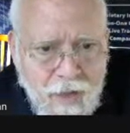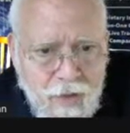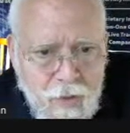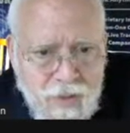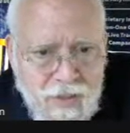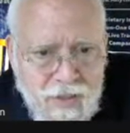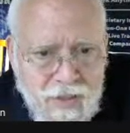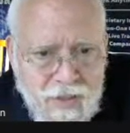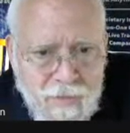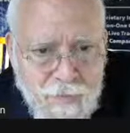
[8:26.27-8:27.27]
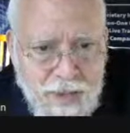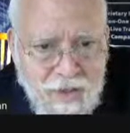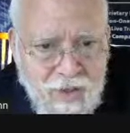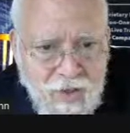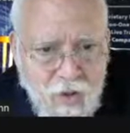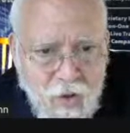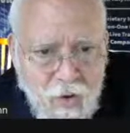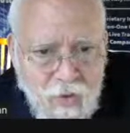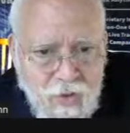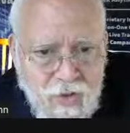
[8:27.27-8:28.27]
Swiss banks are
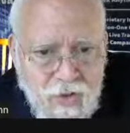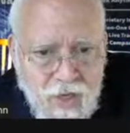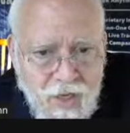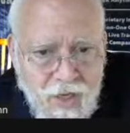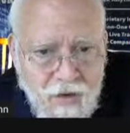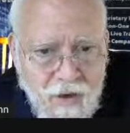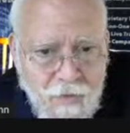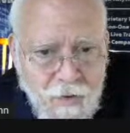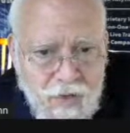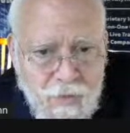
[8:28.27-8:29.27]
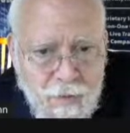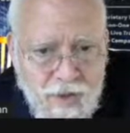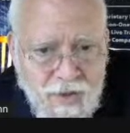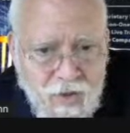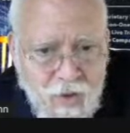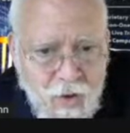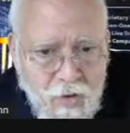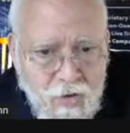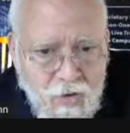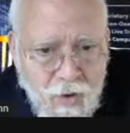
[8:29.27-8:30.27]
closed. French banks are
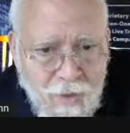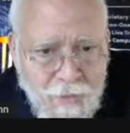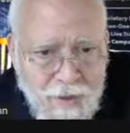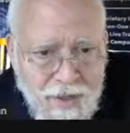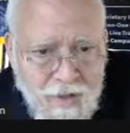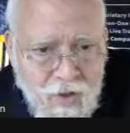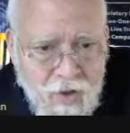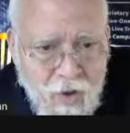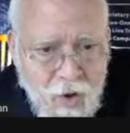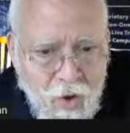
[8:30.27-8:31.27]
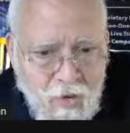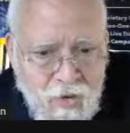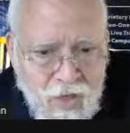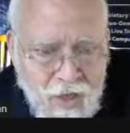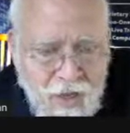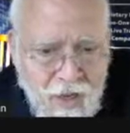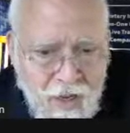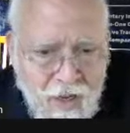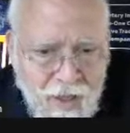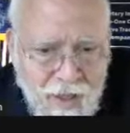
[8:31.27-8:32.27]
closed. German banks are closed.
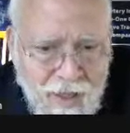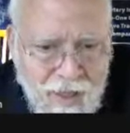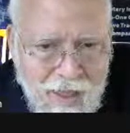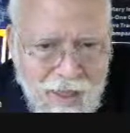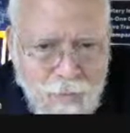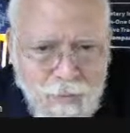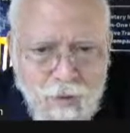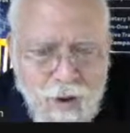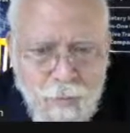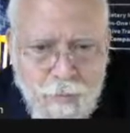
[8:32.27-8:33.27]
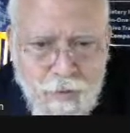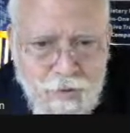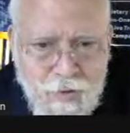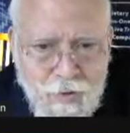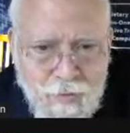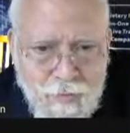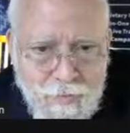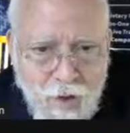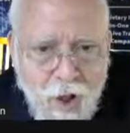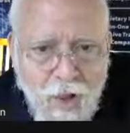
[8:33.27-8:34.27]
I would
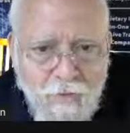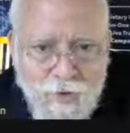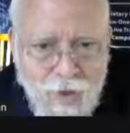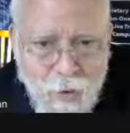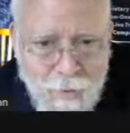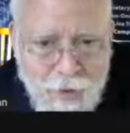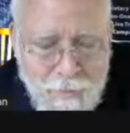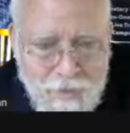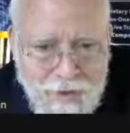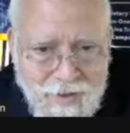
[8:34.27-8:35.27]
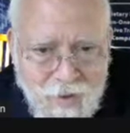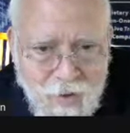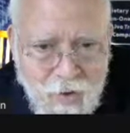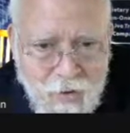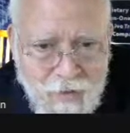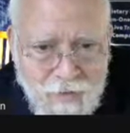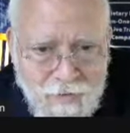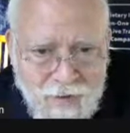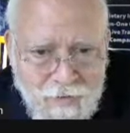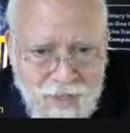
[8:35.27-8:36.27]
presume all of the European banks are closed
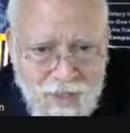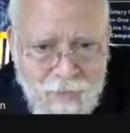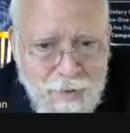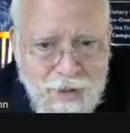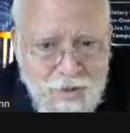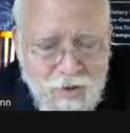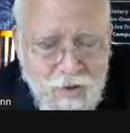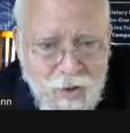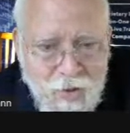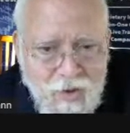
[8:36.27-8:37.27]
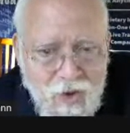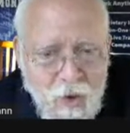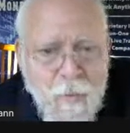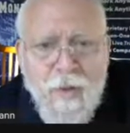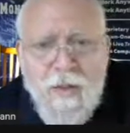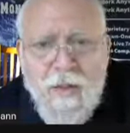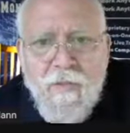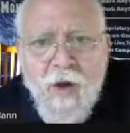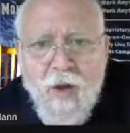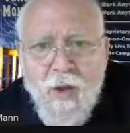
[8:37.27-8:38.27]
if these banks are closed. So
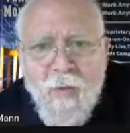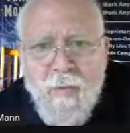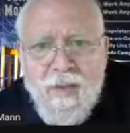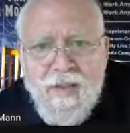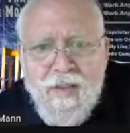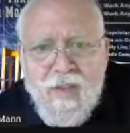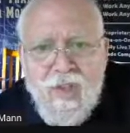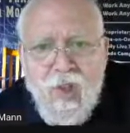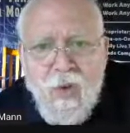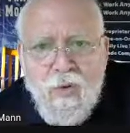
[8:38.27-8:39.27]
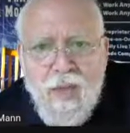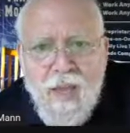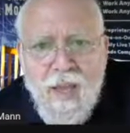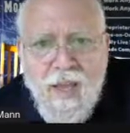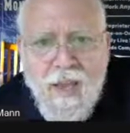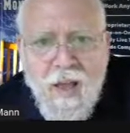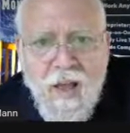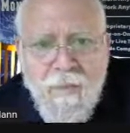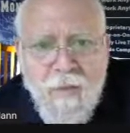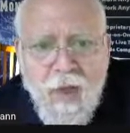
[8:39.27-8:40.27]
the volume will be a little slow today
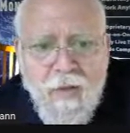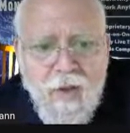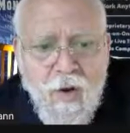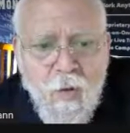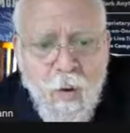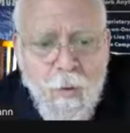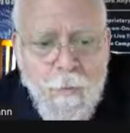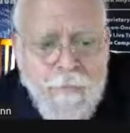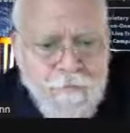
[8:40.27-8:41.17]
on the euro.